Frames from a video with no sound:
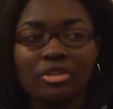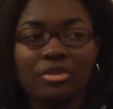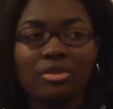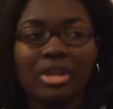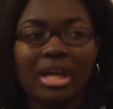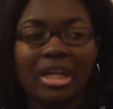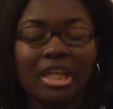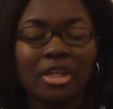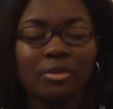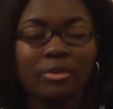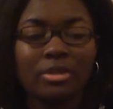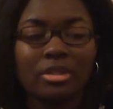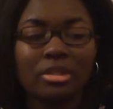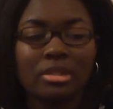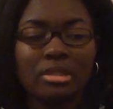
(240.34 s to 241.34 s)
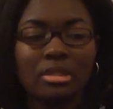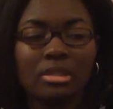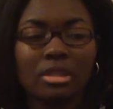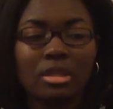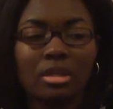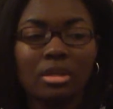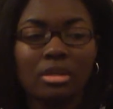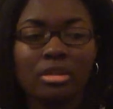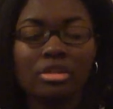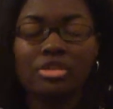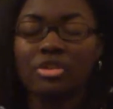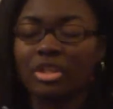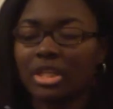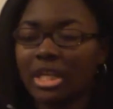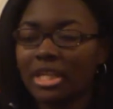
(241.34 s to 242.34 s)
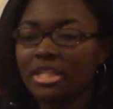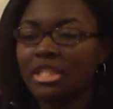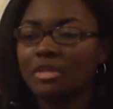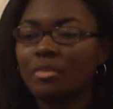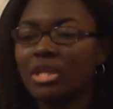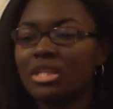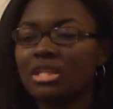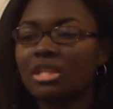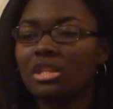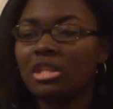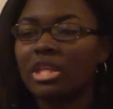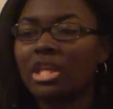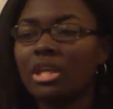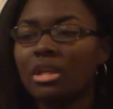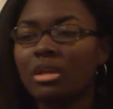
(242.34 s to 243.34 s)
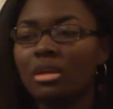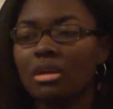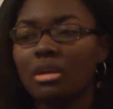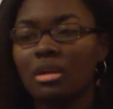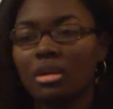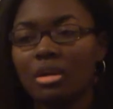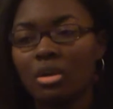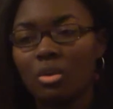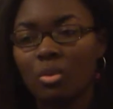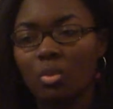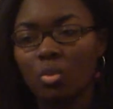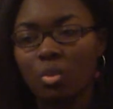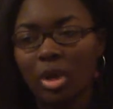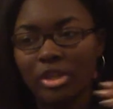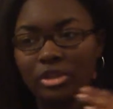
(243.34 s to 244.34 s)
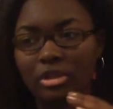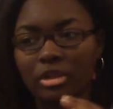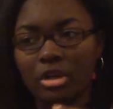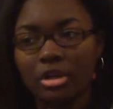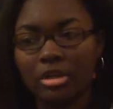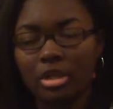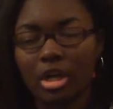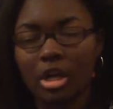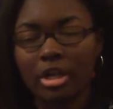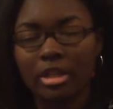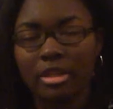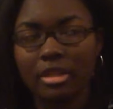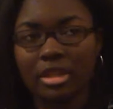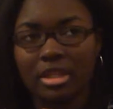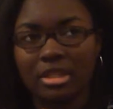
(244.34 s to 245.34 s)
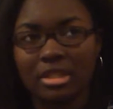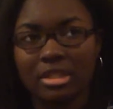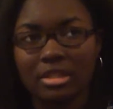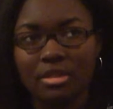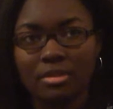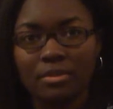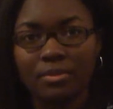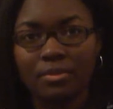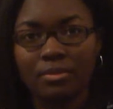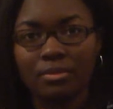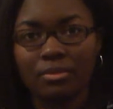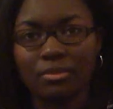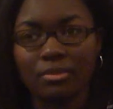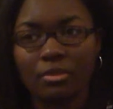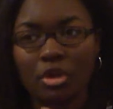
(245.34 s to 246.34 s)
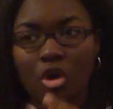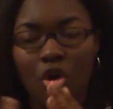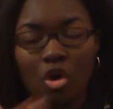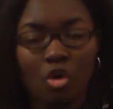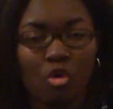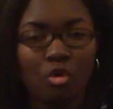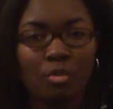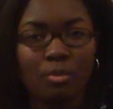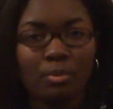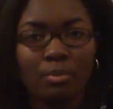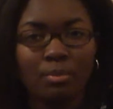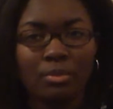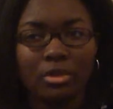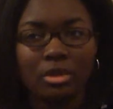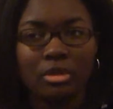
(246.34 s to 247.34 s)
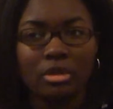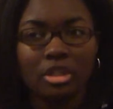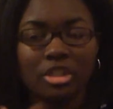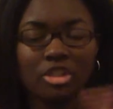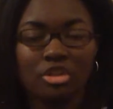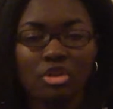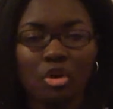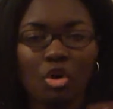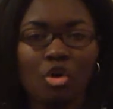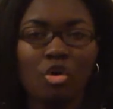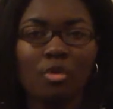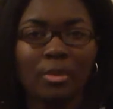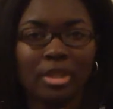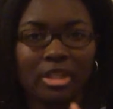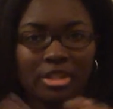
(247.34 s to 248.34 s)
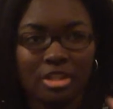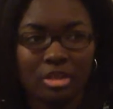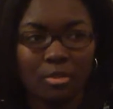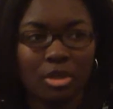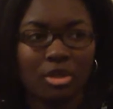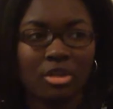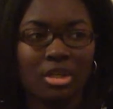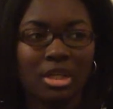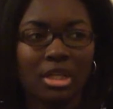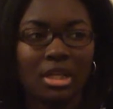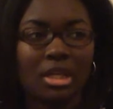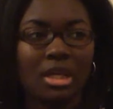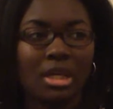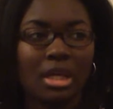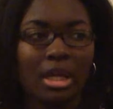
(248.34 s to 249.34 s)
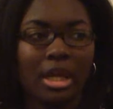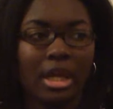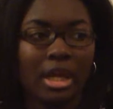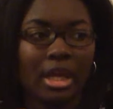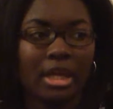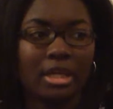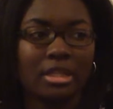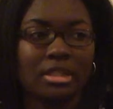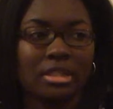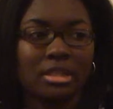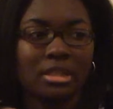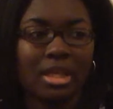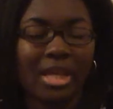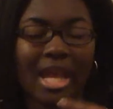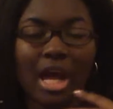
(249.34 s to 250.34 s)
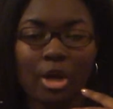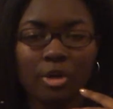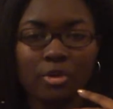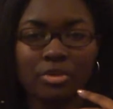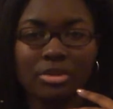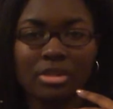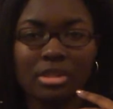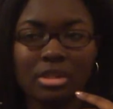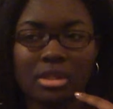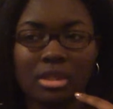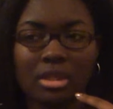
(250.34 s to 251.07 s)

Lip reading: knew that it was, so the case is basically whether or not this home, because there's a home in this community and they house